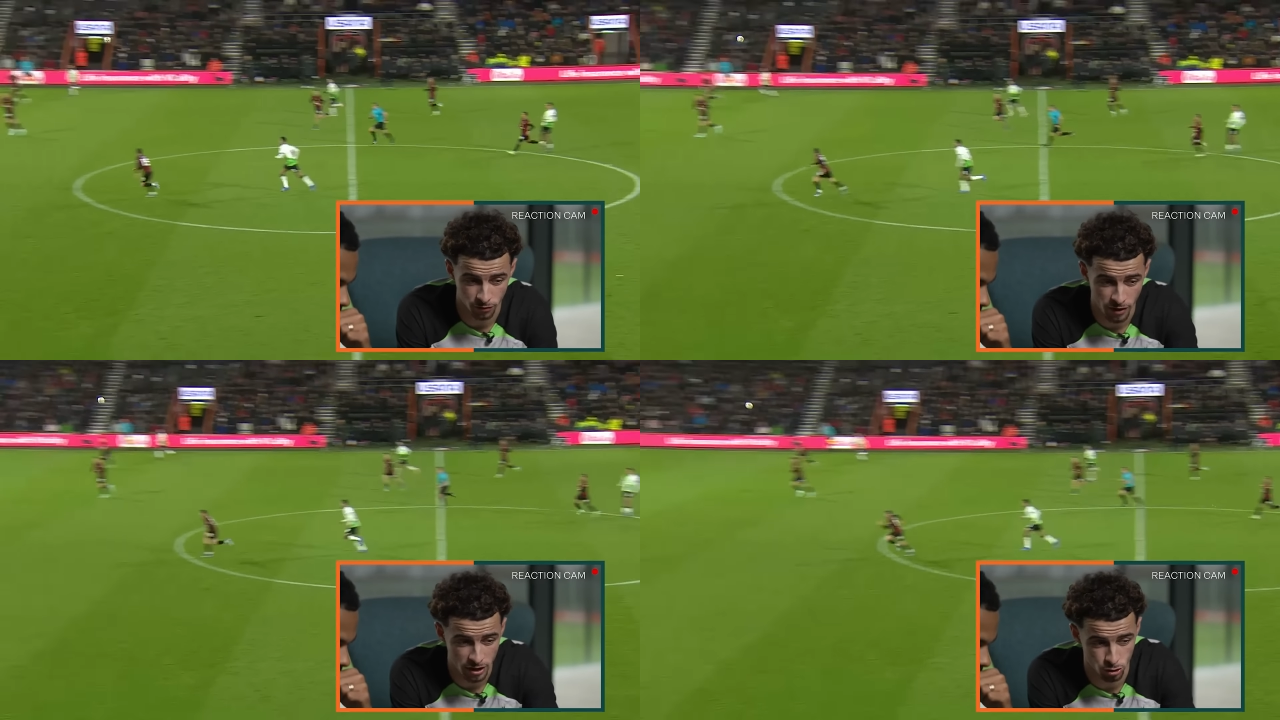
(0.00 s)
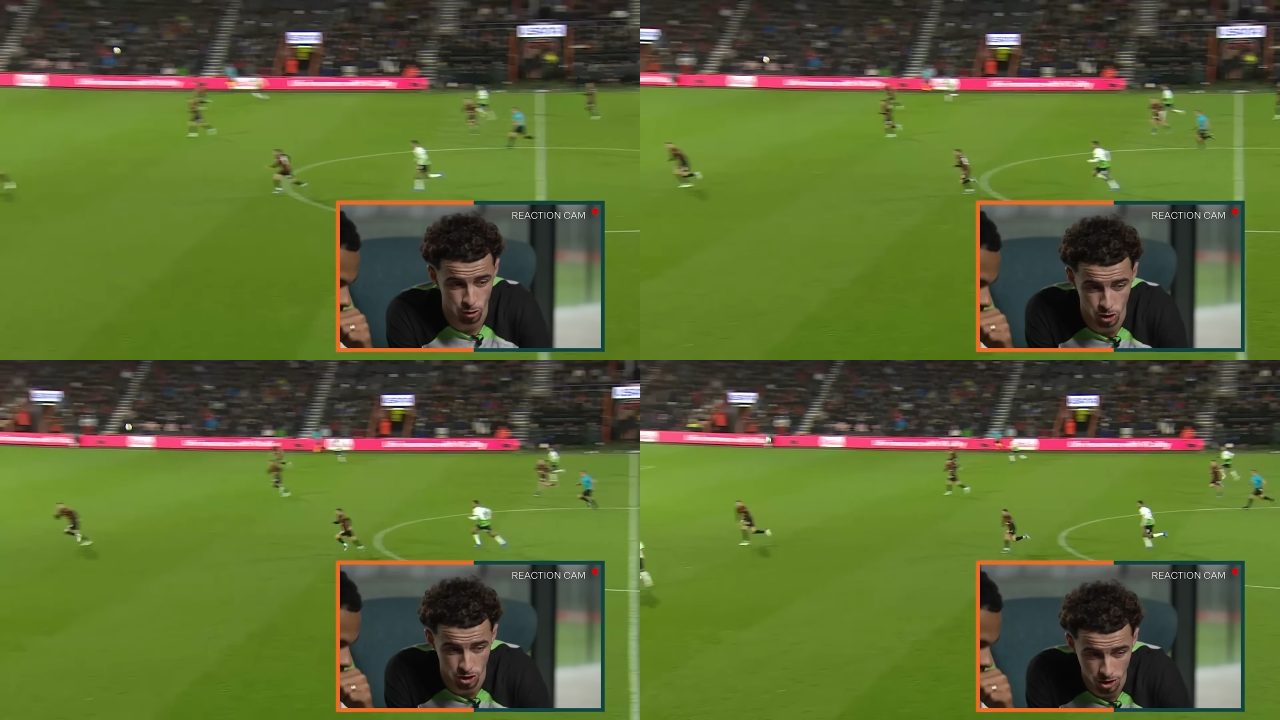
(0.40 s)
first
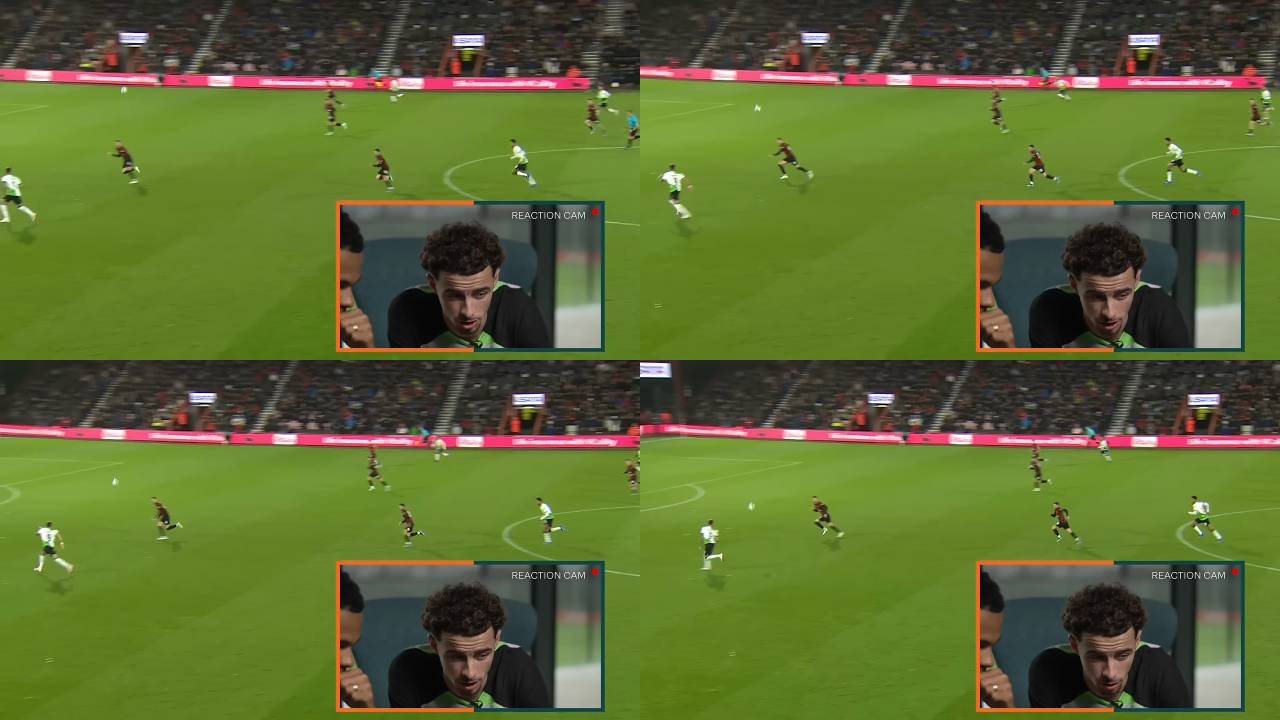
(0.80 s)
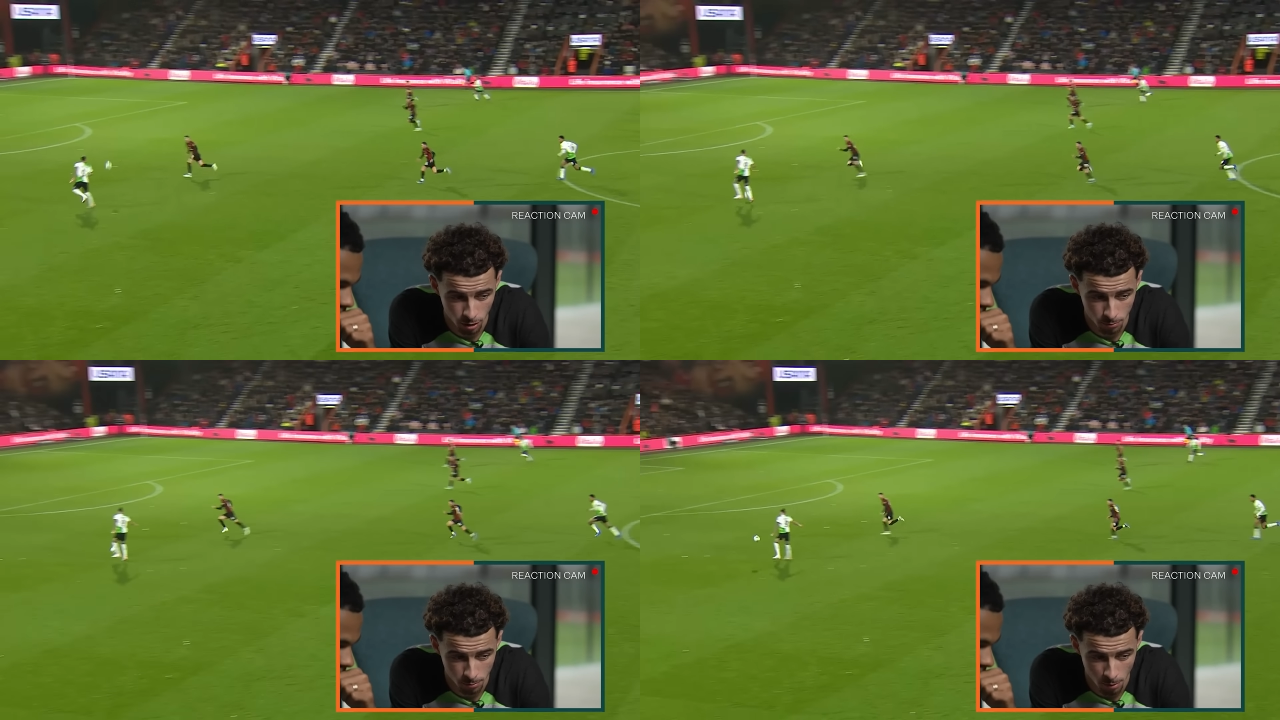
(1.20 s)
touch. Here,
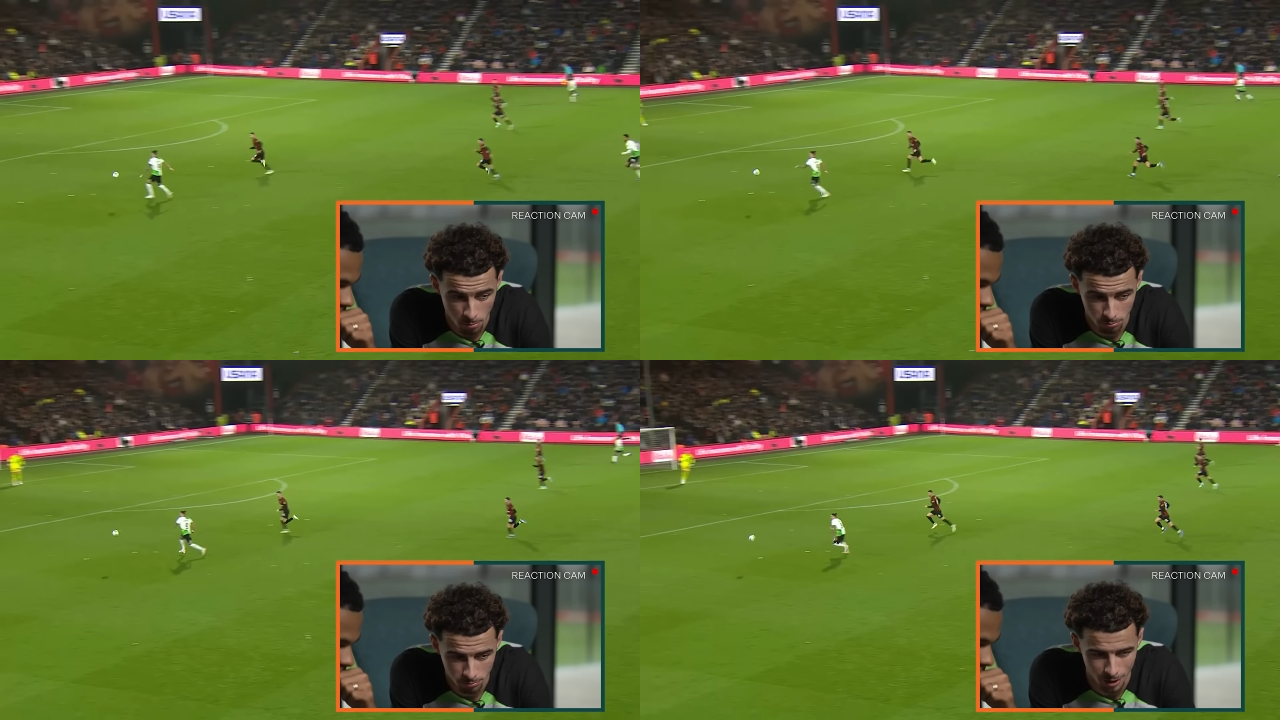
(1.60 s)
look. Bump.